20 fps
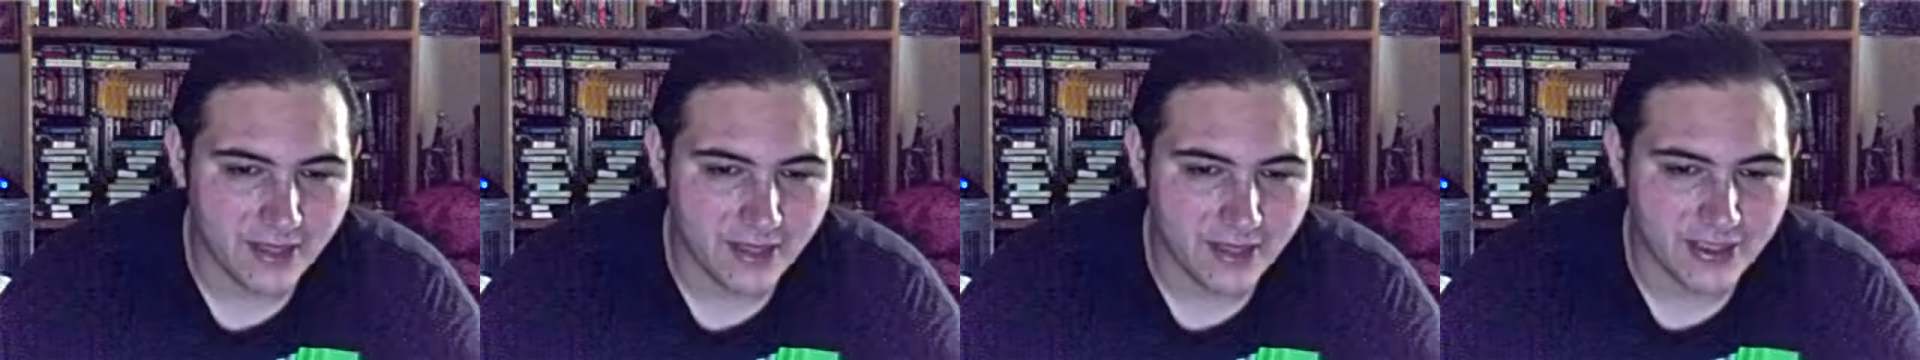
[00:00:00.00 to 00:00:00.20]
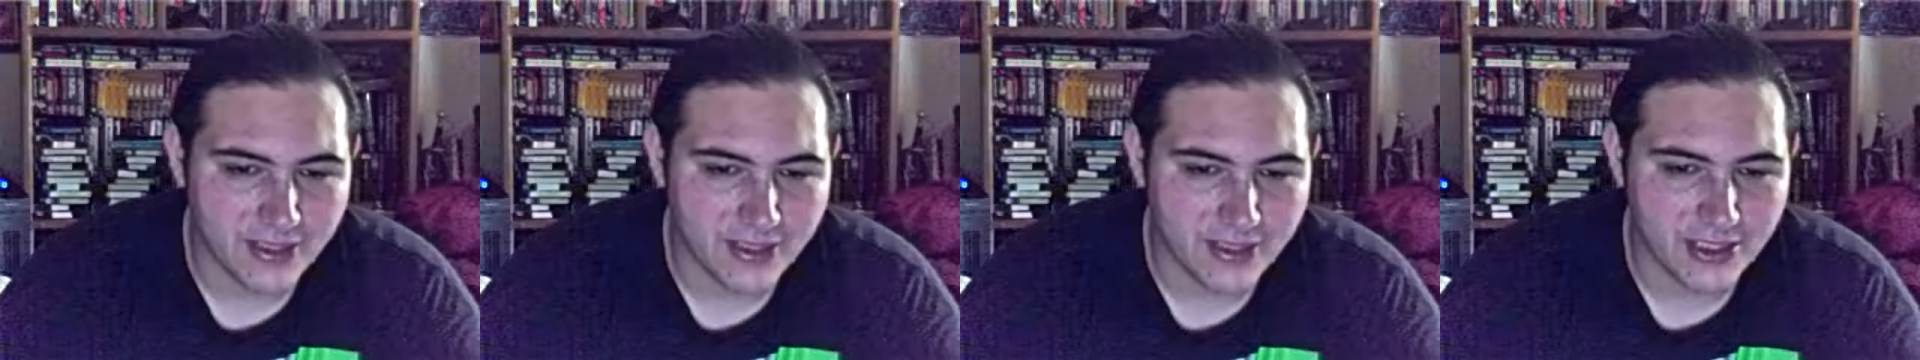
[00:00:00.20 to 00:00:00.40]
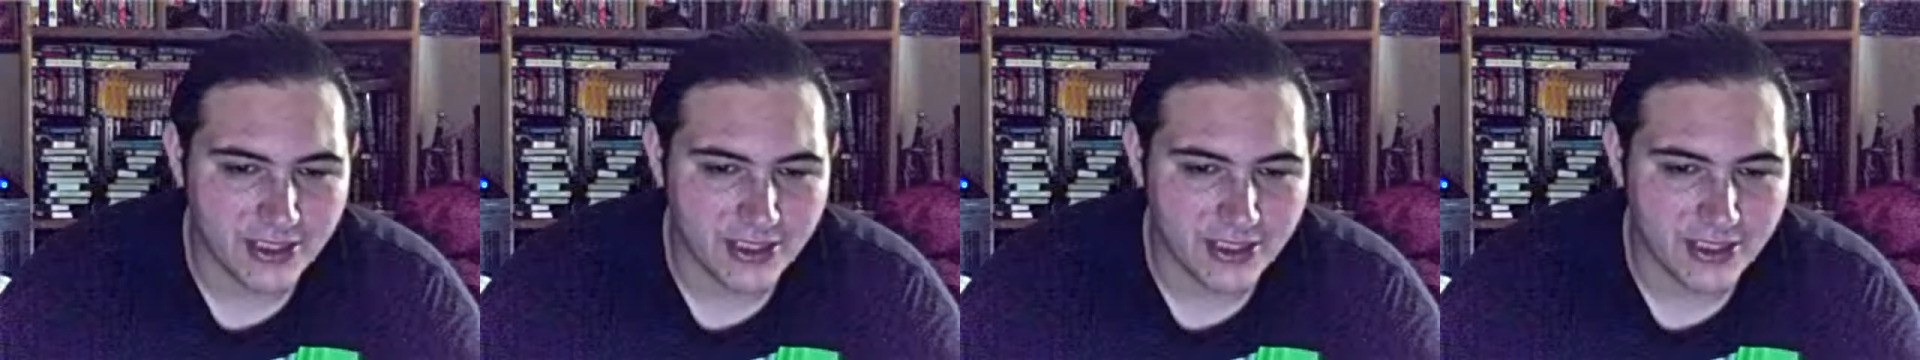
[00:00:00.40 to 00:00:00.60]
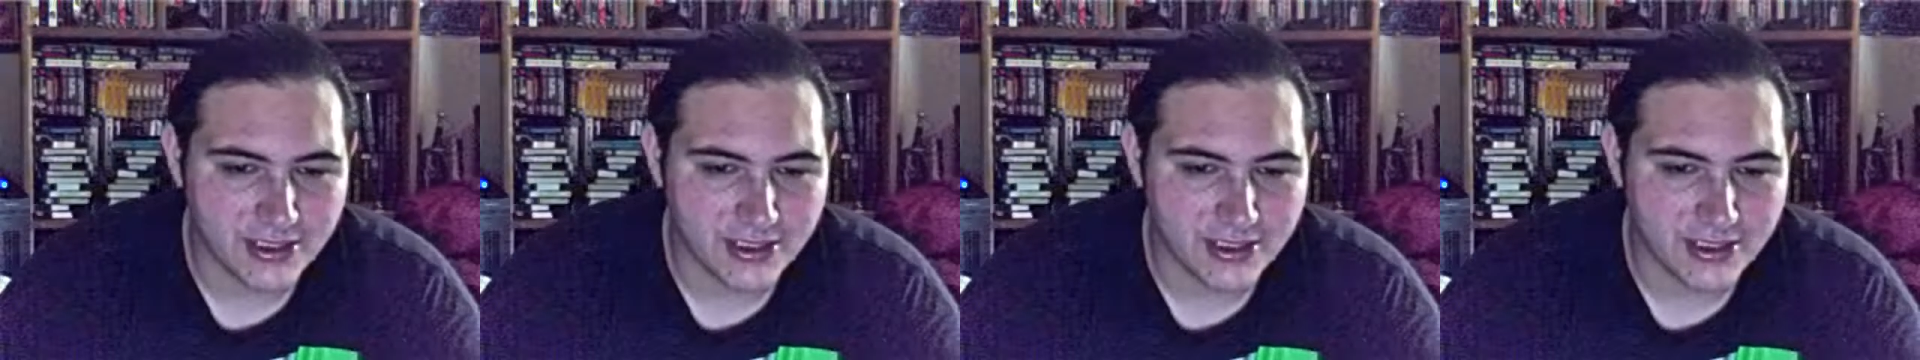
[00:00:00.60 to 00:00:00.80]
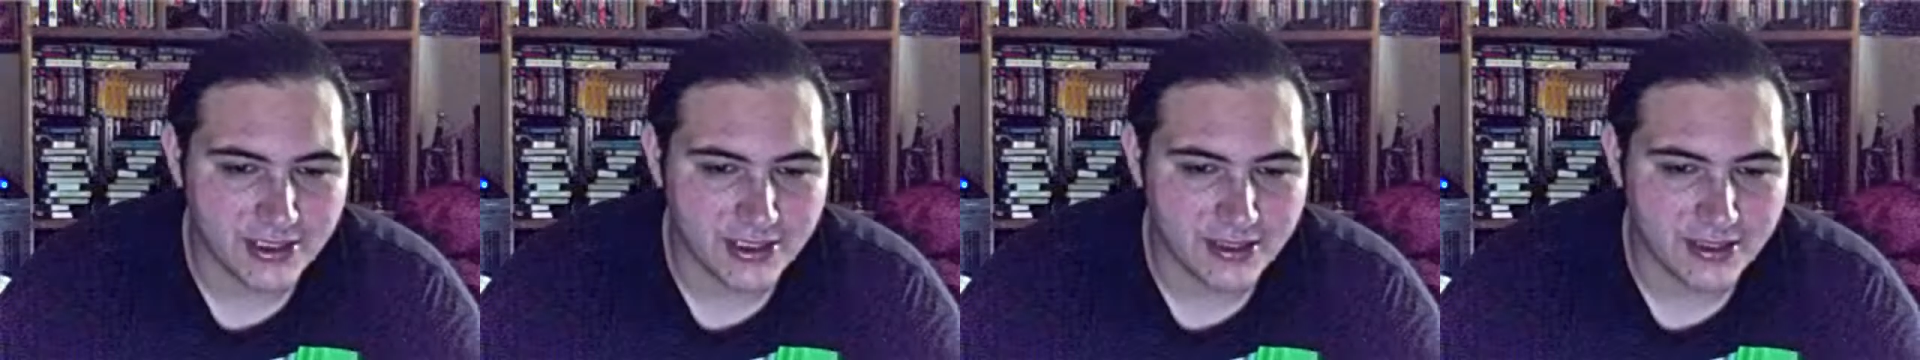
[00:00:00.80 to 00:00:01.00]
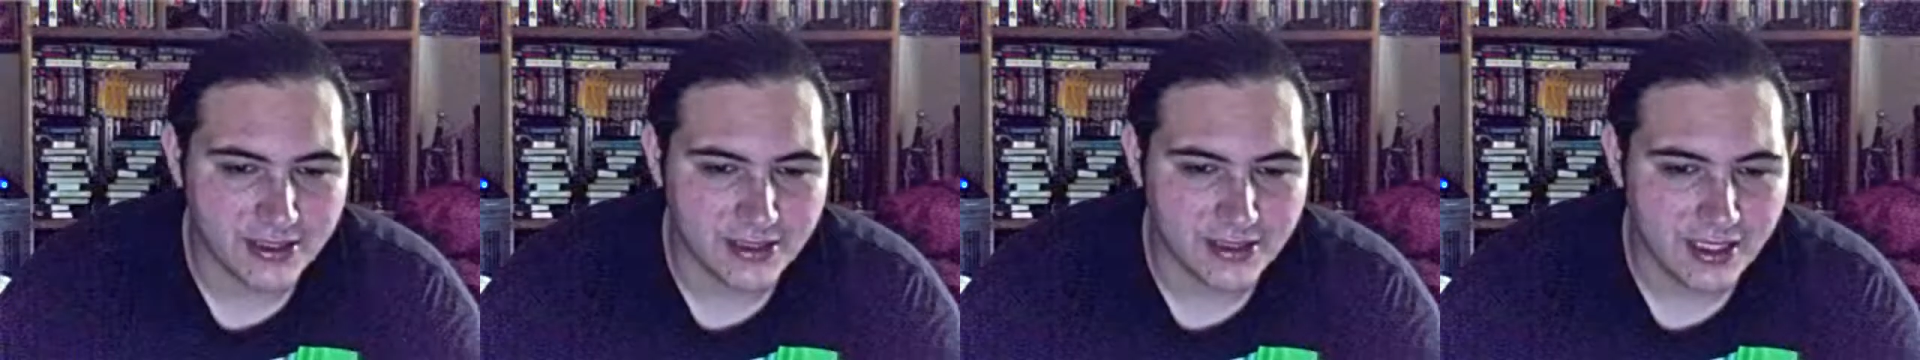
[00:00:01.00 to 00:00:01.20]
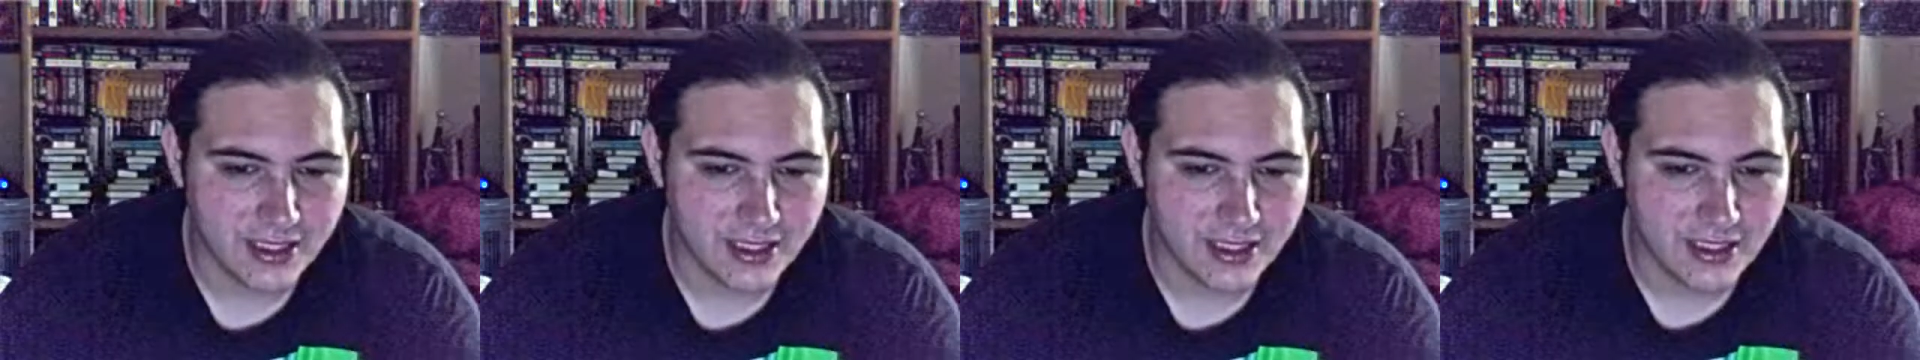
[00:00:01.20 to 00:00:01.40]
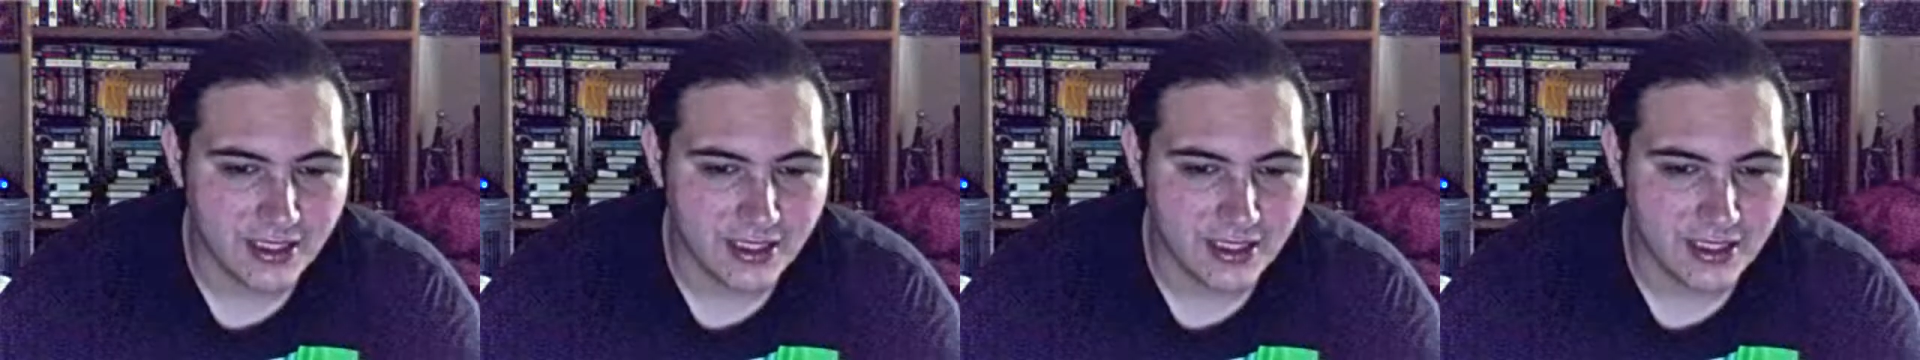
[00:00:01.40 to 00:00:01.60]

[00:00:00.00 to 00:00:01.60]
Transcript: as Jason, and